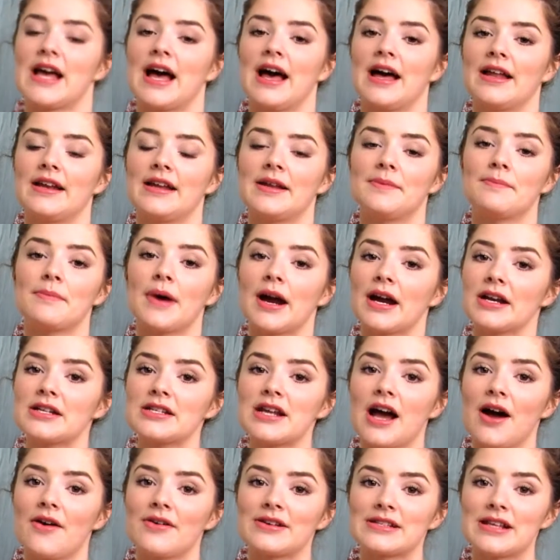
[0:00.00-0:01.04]
and in March
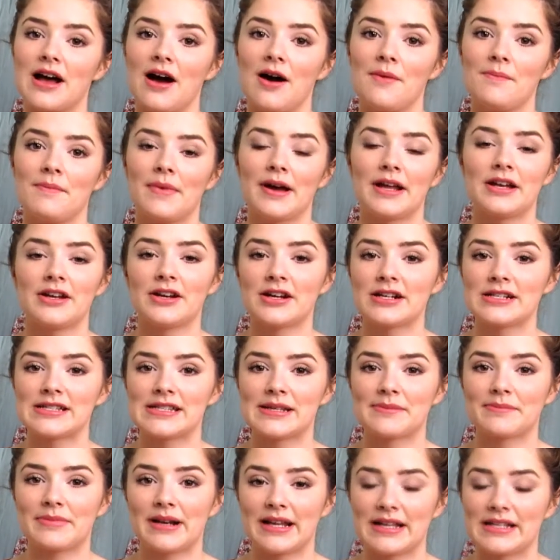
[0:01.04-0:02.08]
I was on my
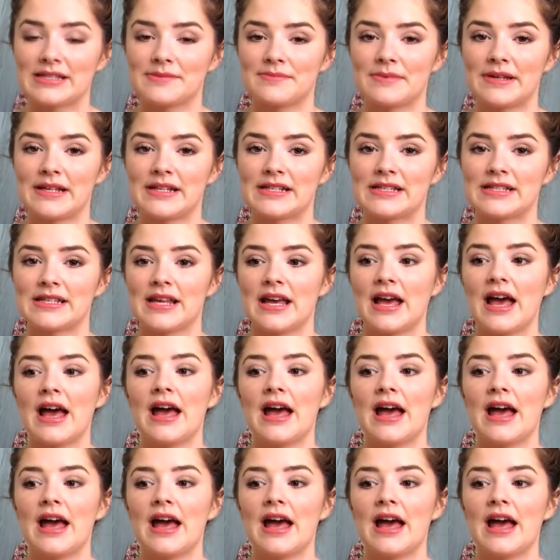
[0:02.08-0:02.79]
nursing placement,